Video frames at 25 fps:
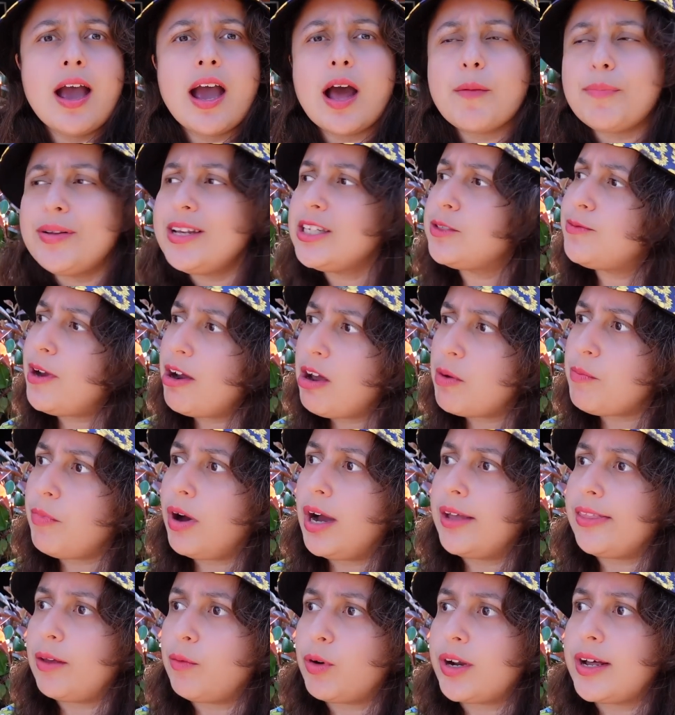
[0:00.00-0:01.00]
And please bear in
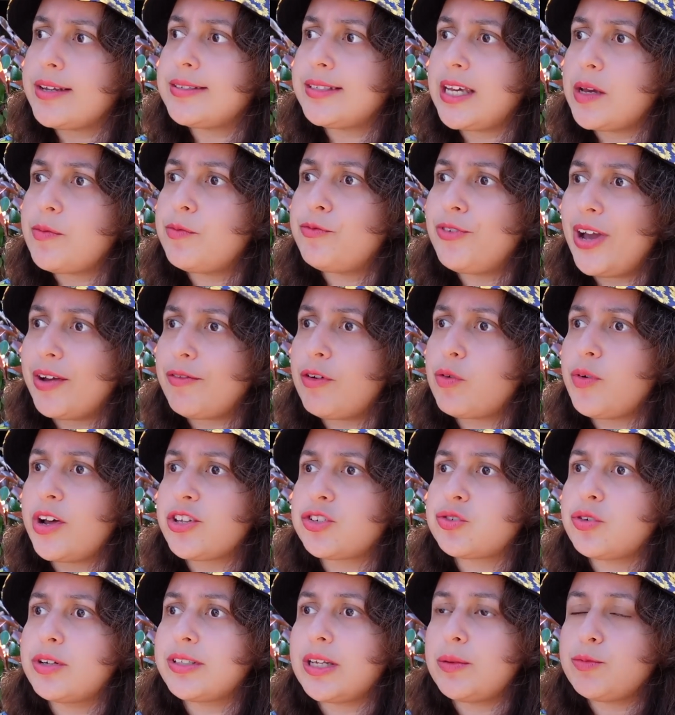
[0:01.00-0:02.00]
mind that when I say favourite
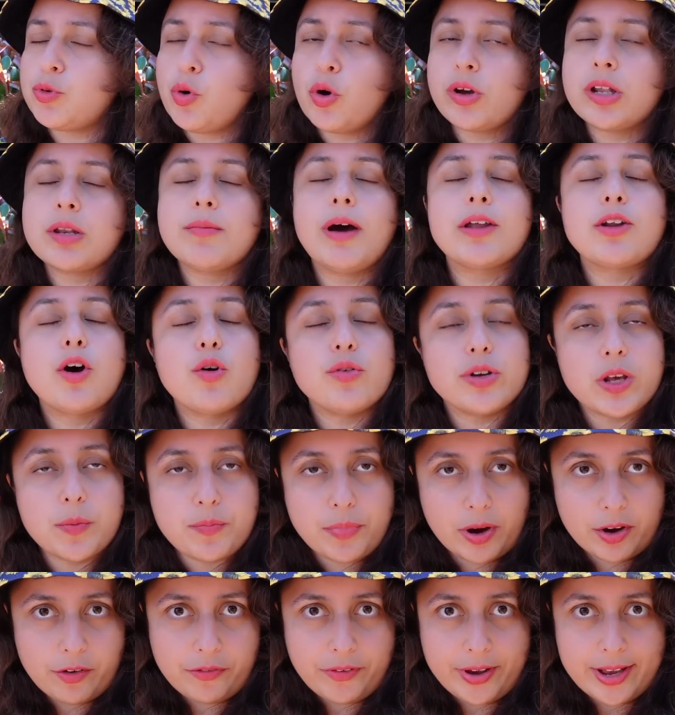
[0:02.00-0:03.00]
restaurants, I'm talking about only
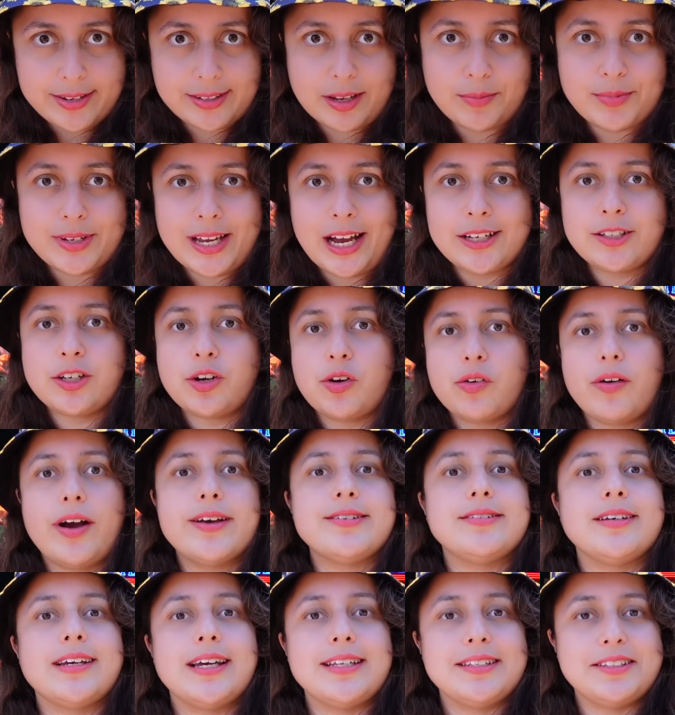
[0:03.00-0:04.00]
buffets. I'm
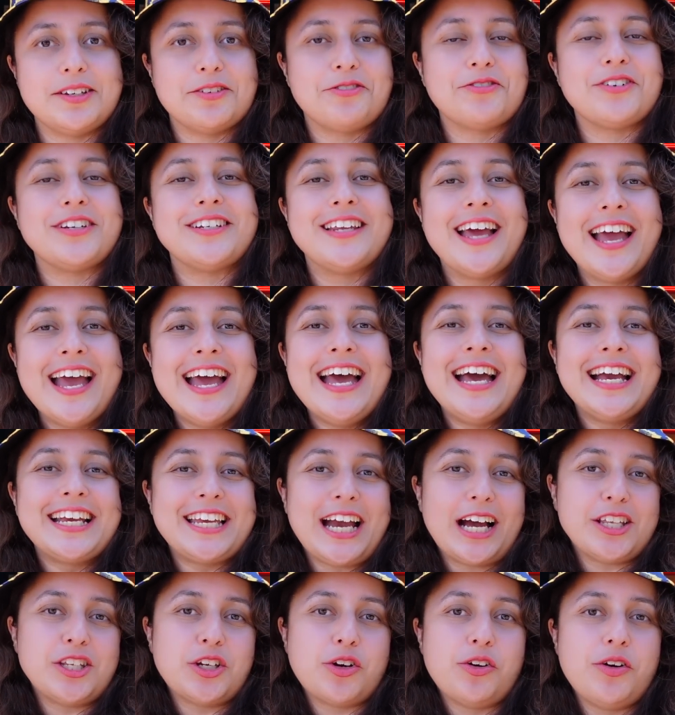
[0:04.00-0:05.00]
categorising in different
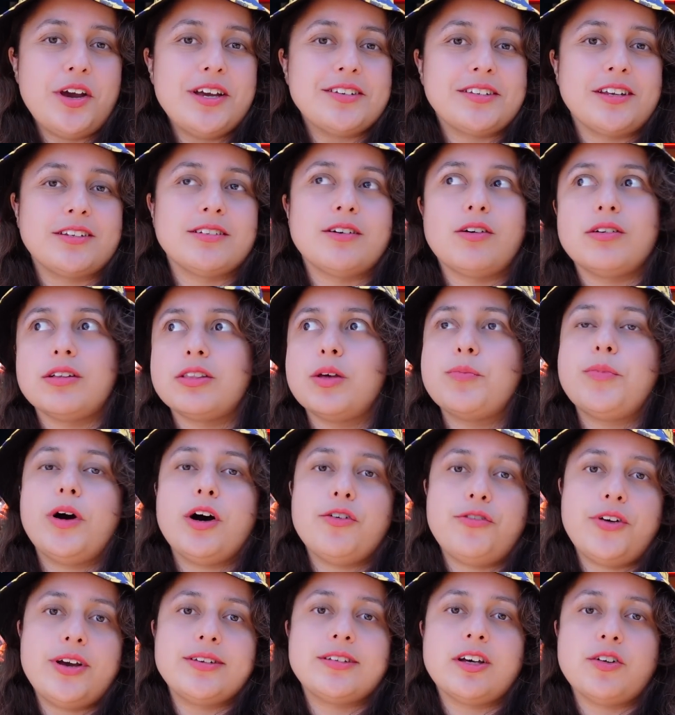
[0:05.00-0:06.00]
categories, and the
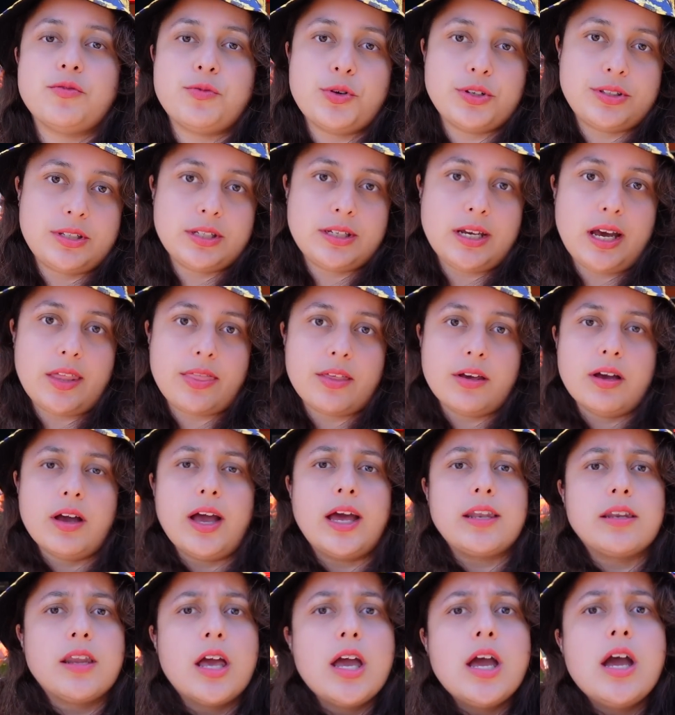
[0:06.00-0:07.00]
buffets I've put together.
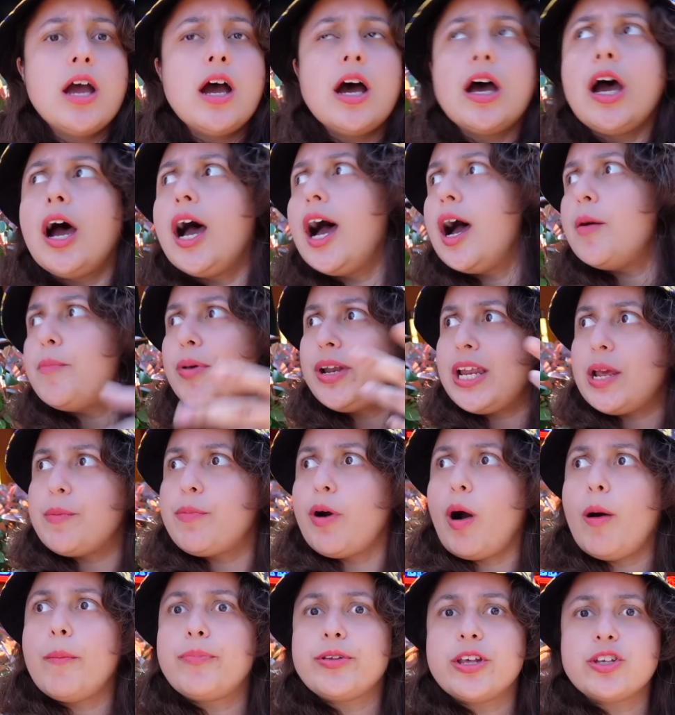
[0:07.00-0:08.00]
And uh, Billy
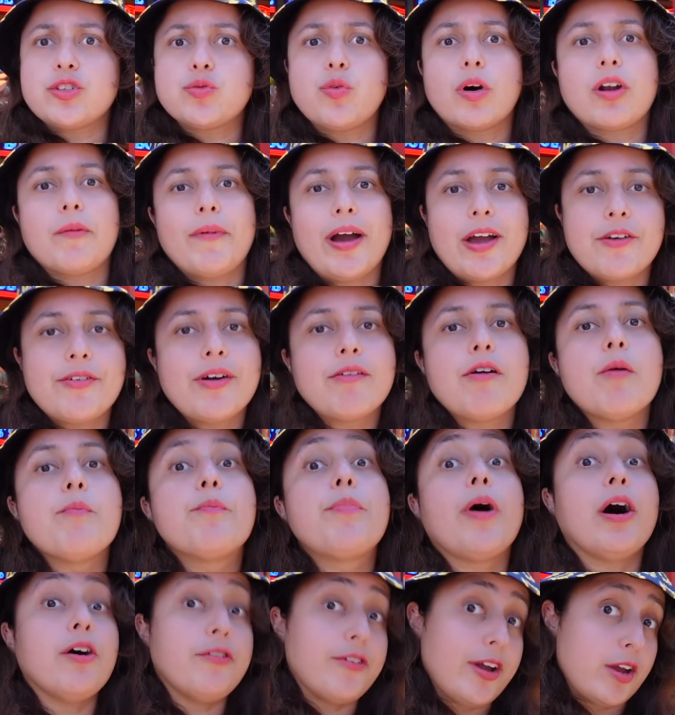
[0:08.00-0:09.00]
Bob's is one of my favourite
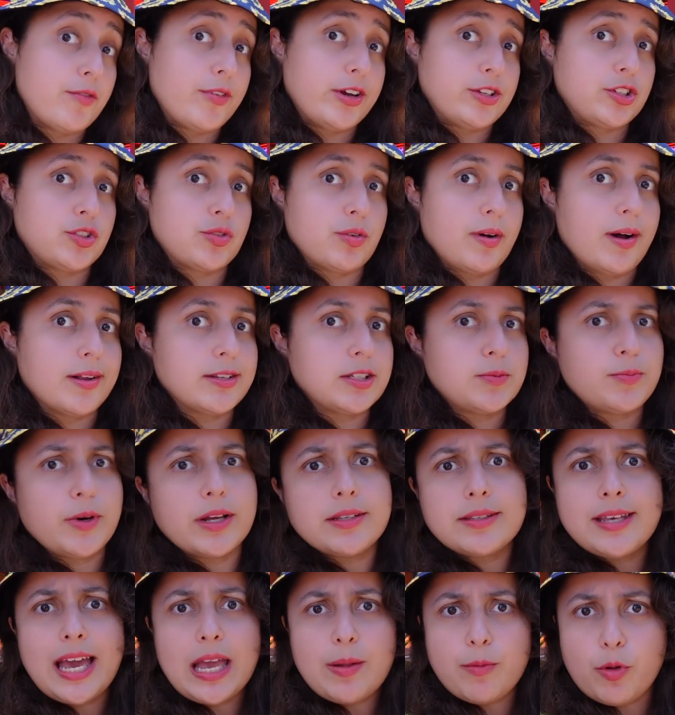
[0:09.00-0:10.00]
buffet restaurants.
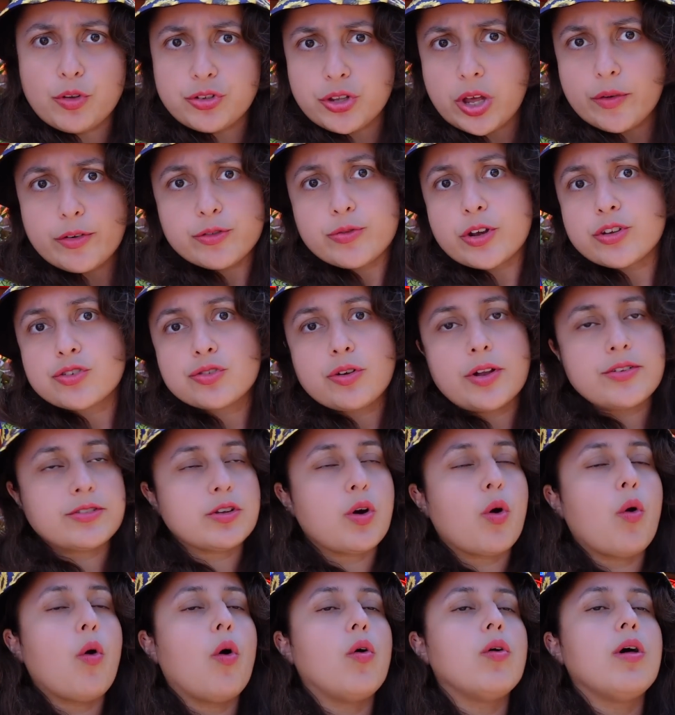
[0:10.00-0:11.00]
But table service restaurants
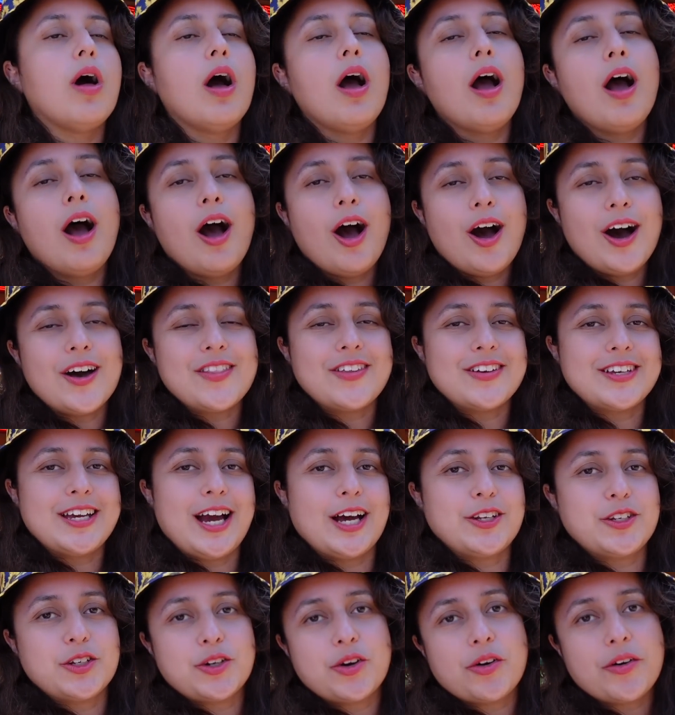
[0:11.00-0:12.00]
is a whole other
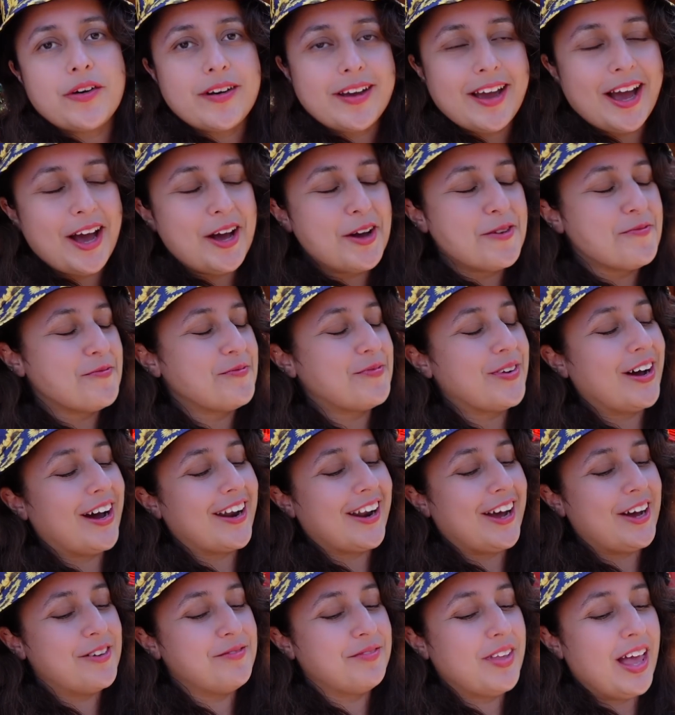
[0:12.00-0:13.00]
category.
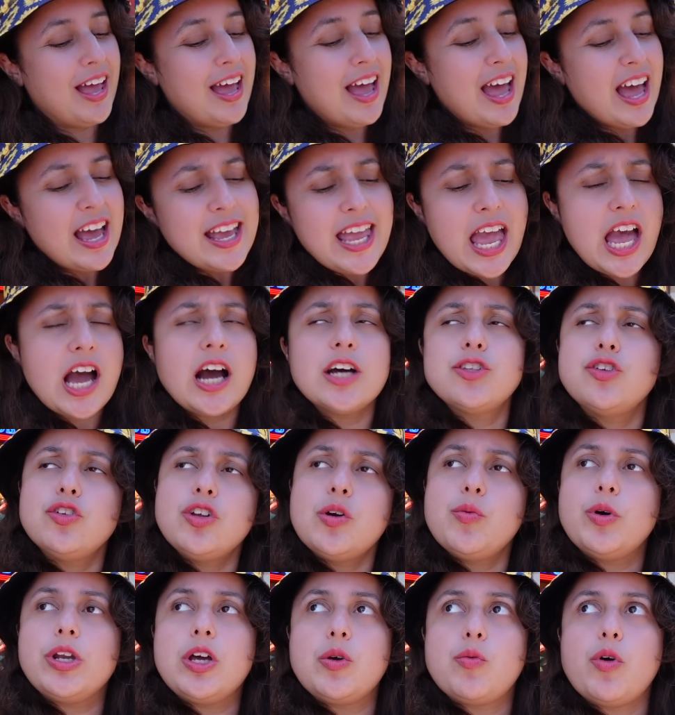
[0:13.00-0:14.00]
But um, yeah, I don't
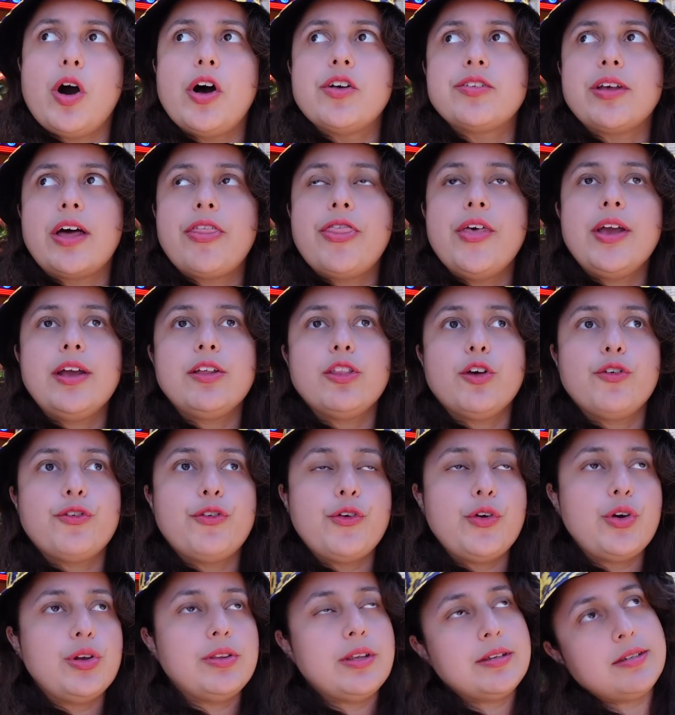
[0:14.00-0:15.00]
know what it was. I think the
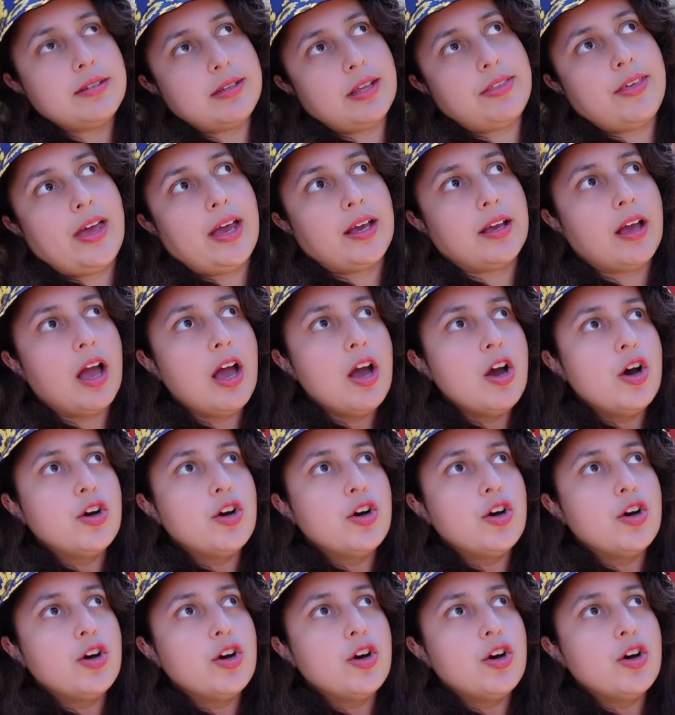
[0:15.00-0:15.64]
food, this is the thing.